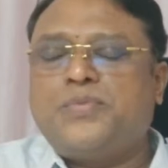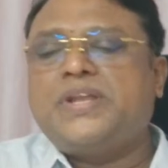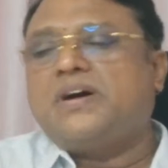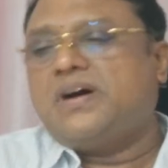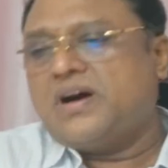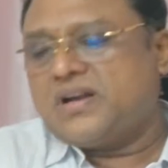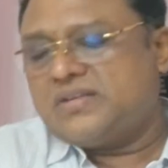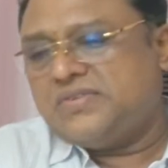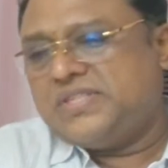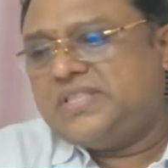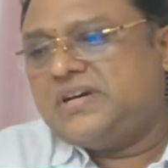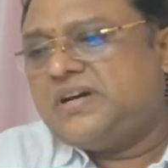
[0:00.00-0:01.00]
or
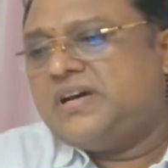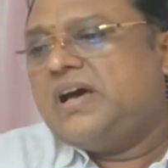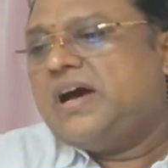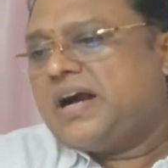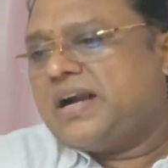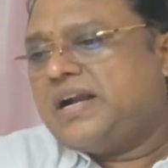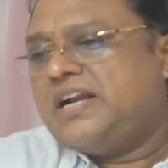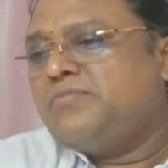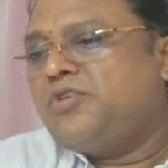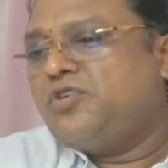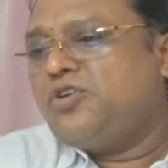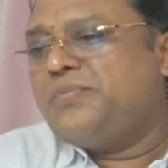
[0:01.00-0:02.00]
with the adult
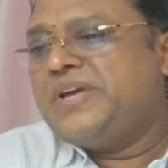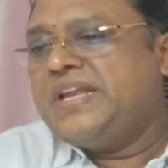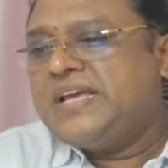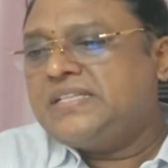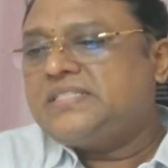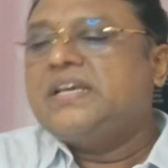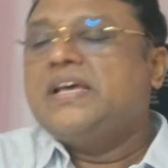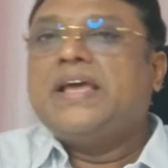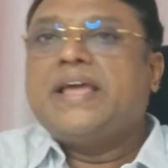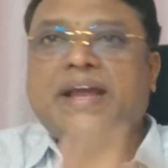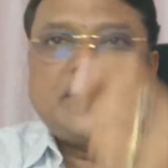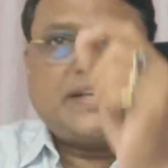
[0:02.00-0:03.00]
hemoglobin is
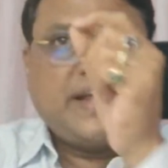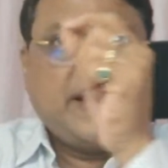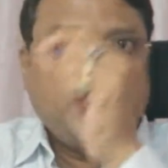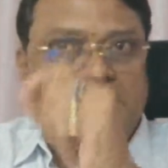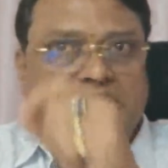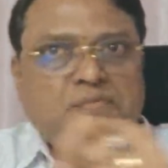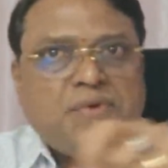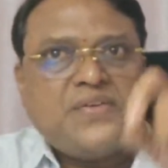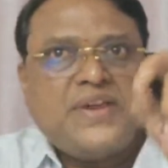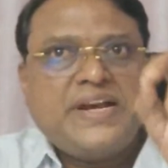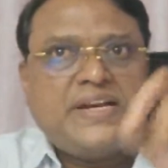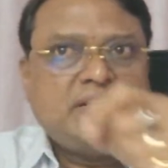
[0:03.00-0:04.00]
at 85,
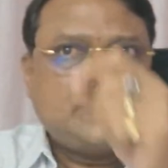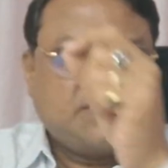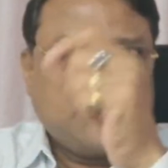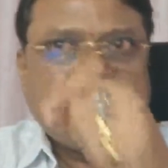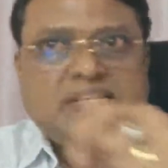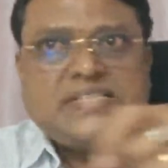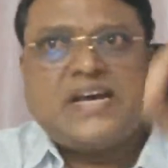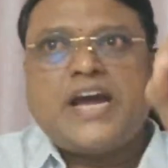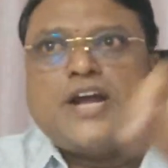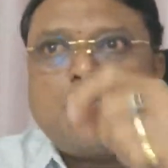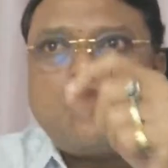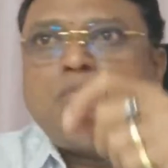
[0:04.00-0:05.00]
87 there is a
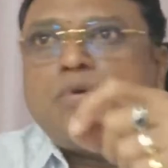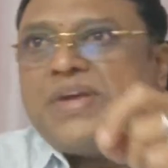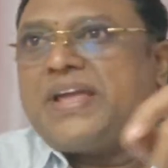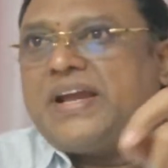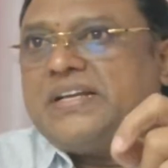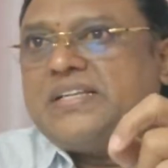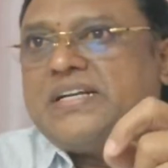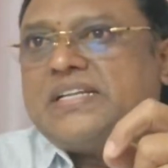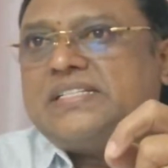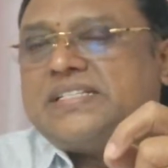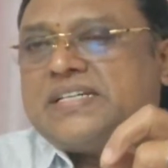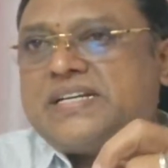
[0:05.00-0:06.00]
hydrophobic end that
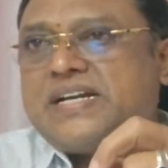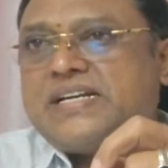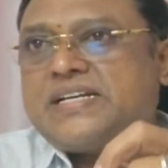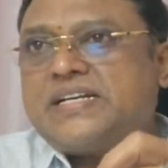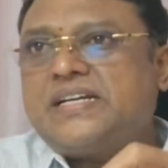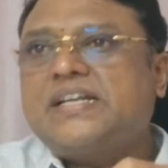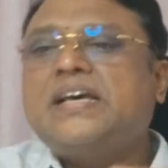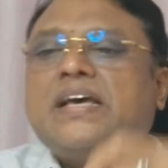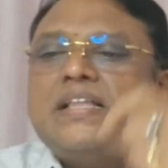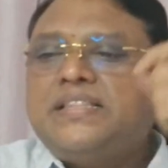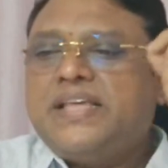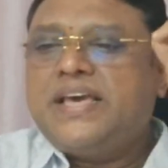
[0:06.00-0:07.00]
is generated.
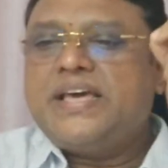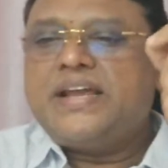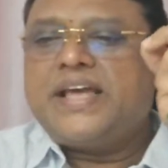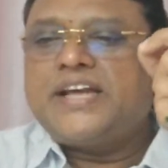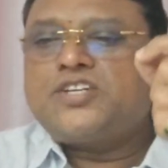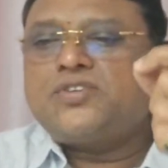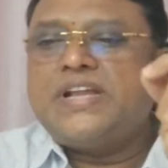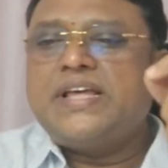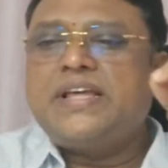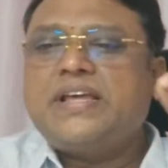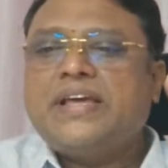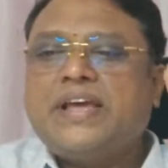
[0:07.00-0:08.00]
There
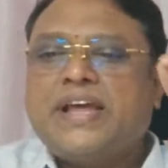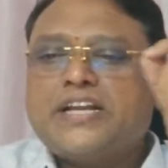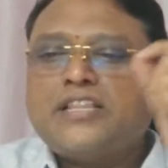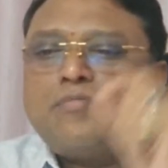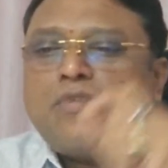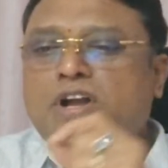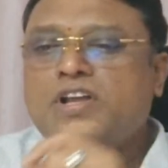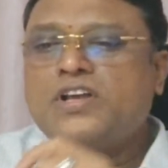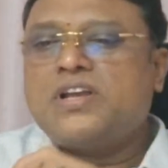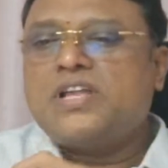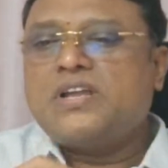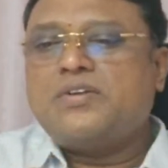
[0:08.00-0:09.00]
actually at the
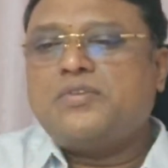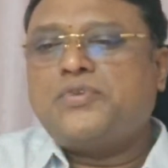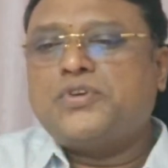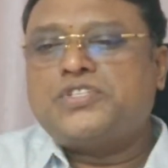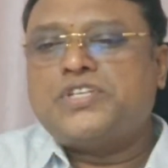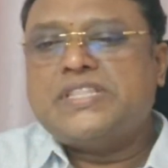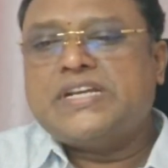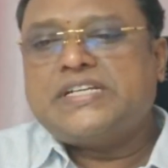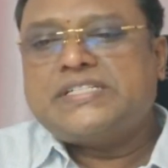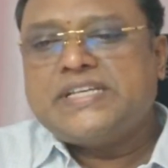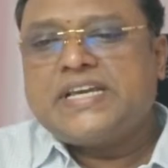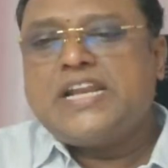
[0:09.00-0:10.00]
molecular level, if you see that
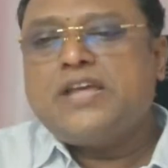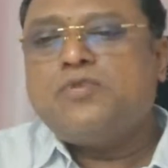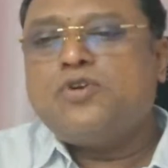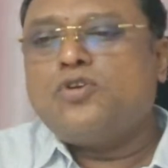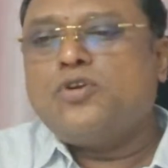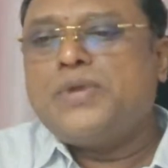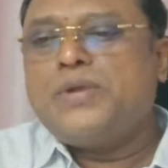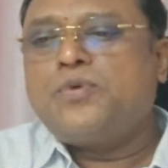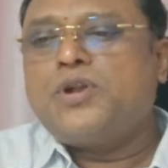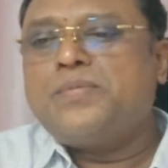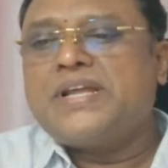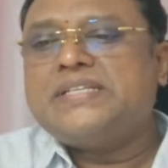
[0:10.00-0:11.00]
sickle hemoglobin
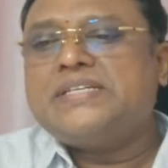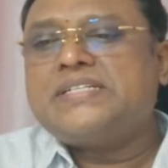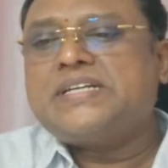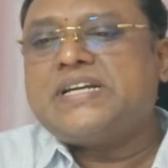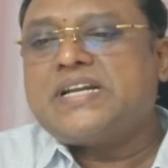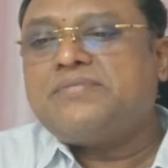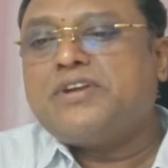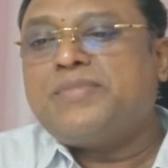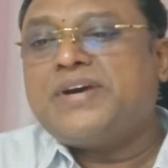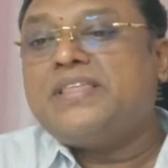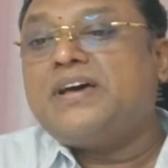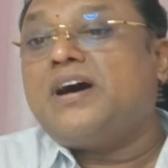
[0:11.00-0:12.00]
polymerization driven
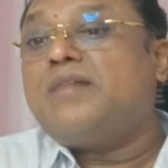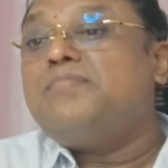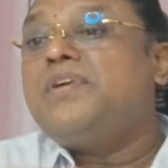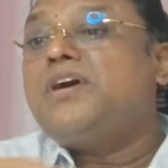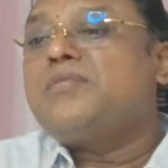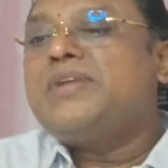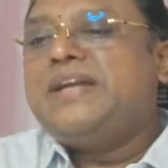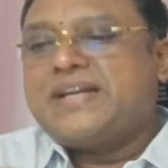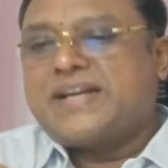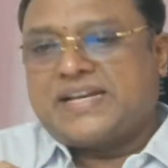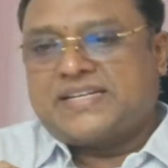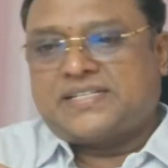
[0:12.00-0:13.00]
by the abnormal
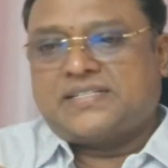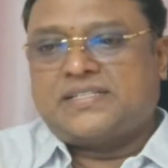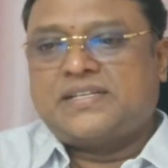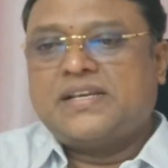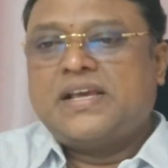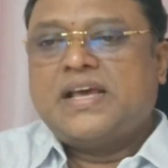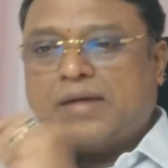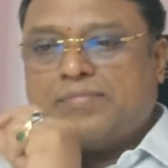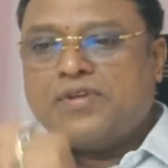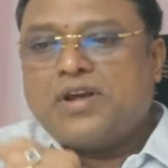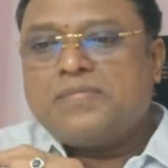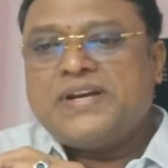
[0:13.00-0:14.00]
interactions.
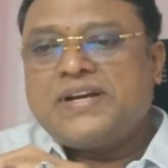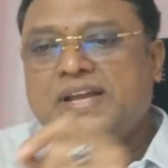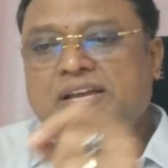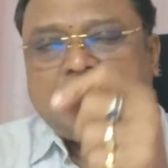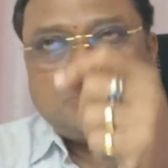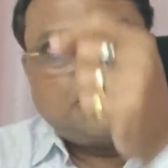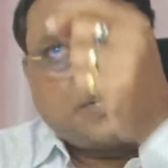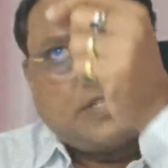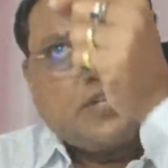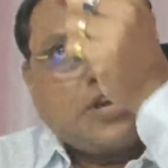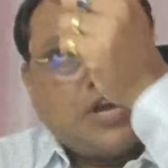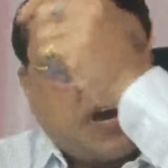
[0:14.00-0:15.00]
Abnormal interactions
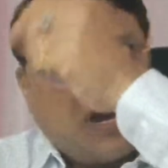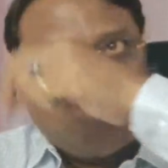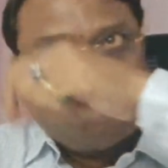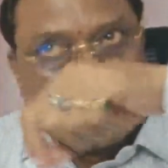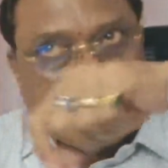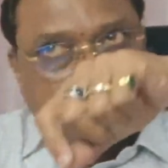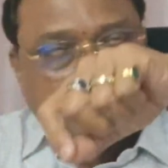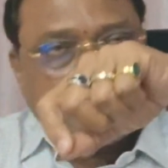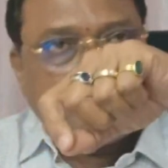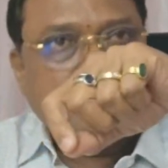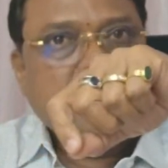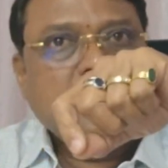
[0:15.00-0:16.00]
means on
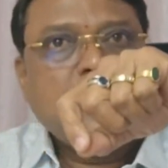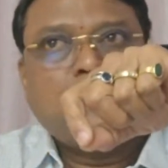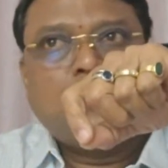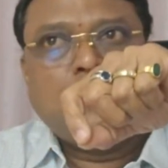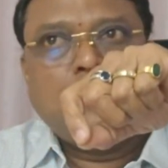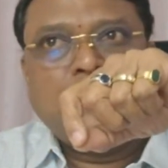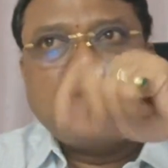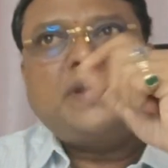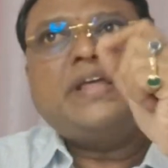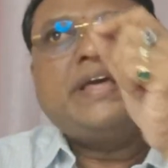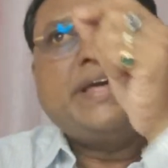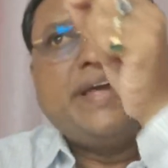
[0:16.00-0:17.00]
one
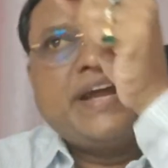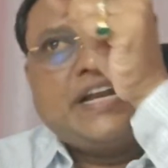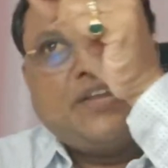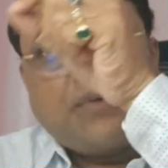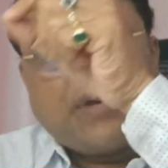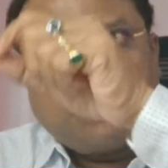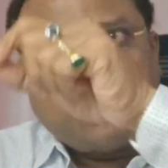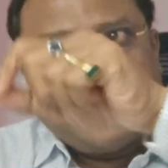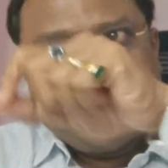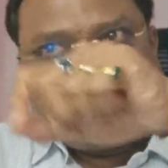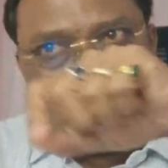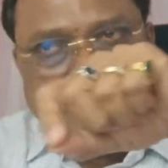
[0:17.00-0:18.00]
hemoglobin 85,
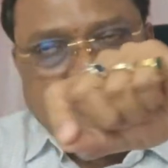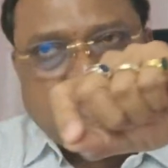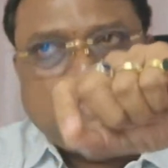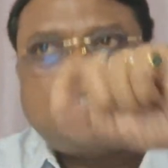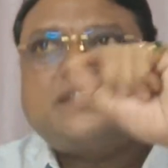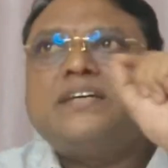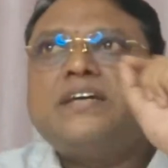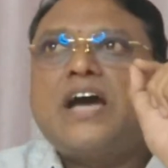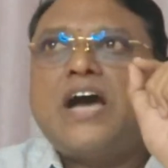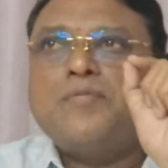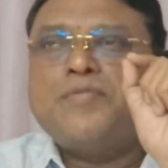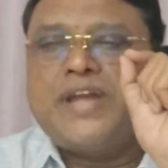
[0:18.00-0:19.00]
88
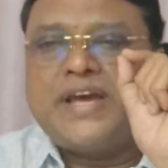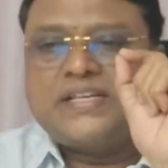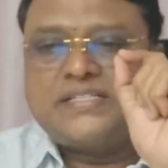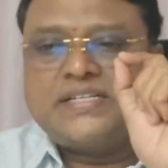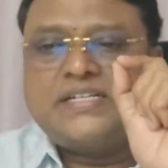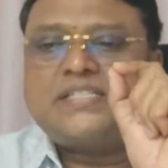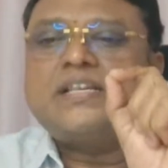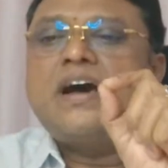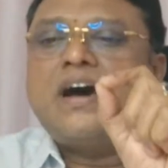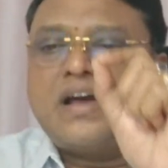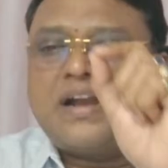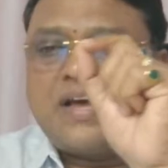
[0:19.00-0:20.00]
amino acids
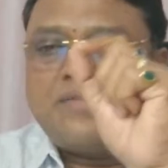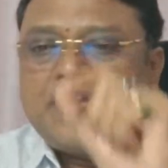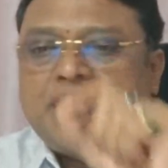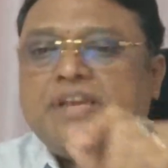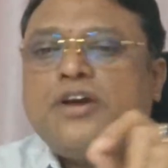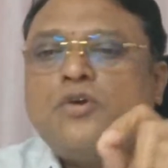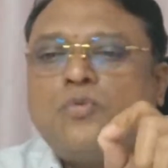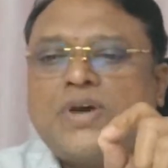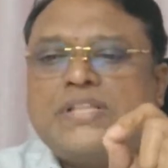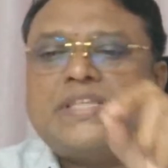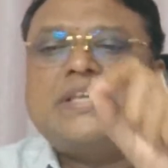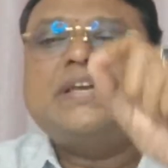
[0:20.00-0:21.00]
are having
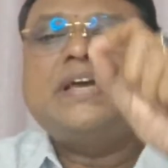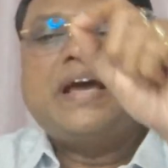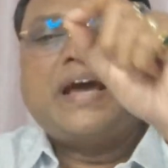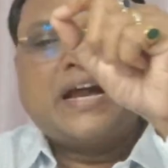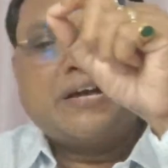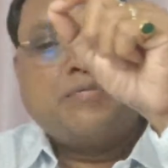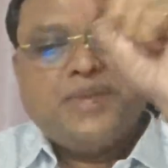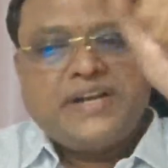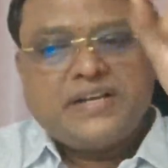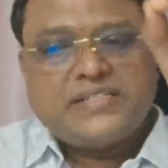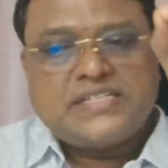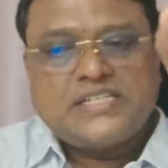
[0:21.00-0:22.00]
one thing and
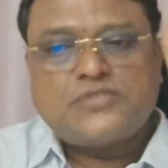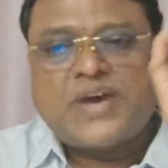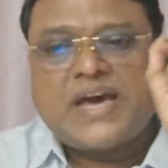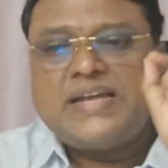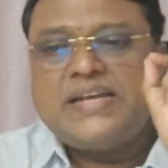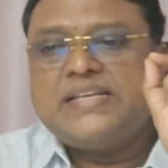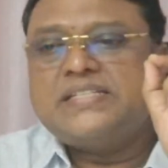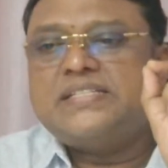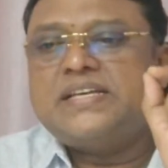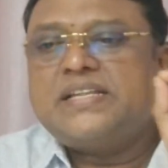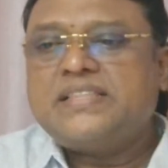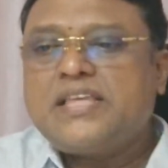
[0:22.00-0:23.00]
beta 6 valine is
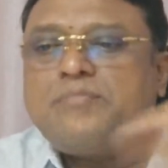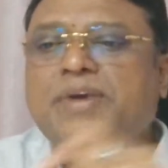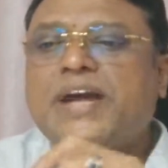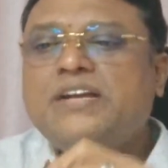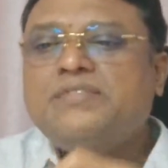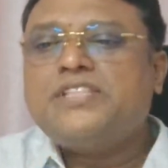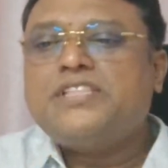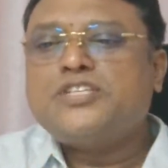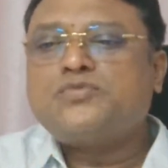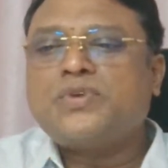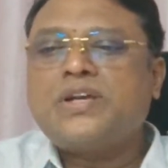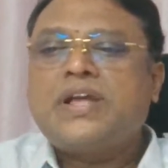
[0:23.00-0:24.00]
there. They bind with
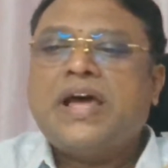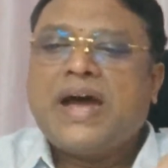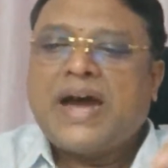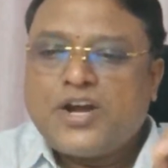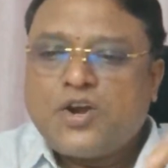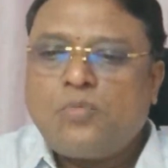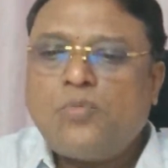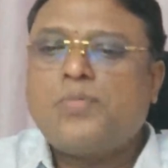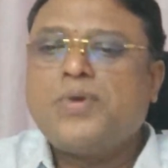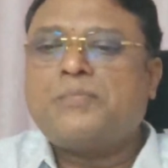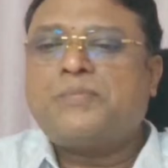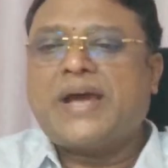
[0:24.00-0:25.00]
this one.
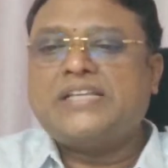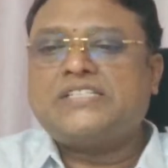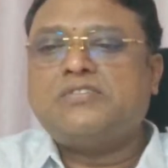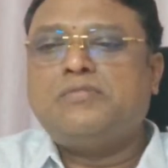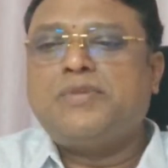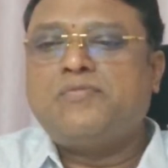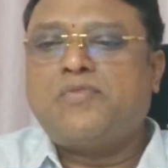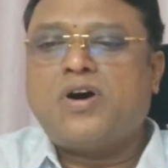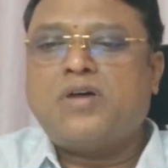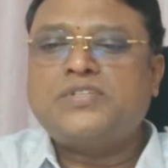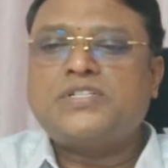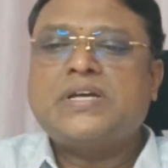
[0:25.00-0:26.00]
Hydrophobic patch will be
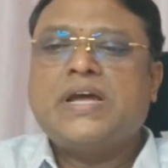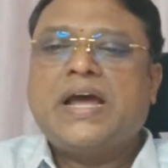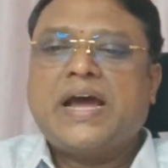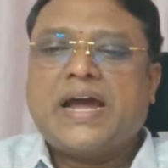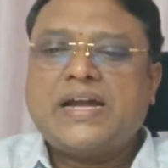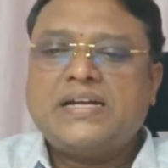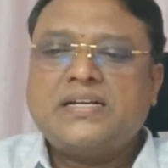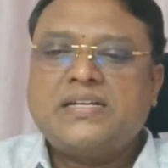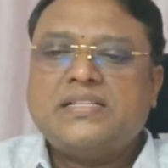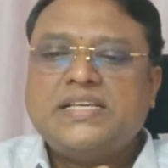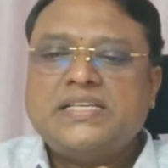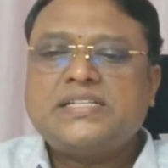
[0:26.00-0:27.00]
formed and
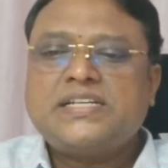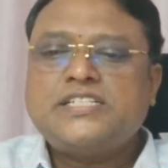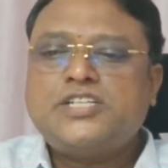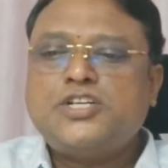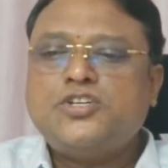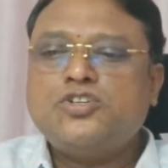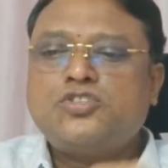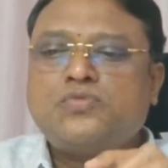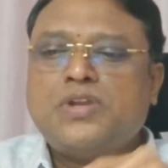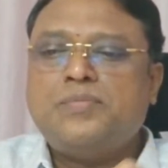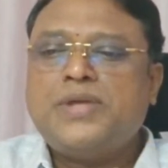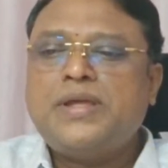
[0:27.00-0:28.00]
these residues
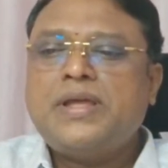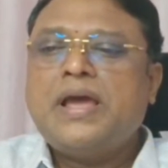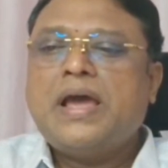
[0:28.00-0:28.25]
will be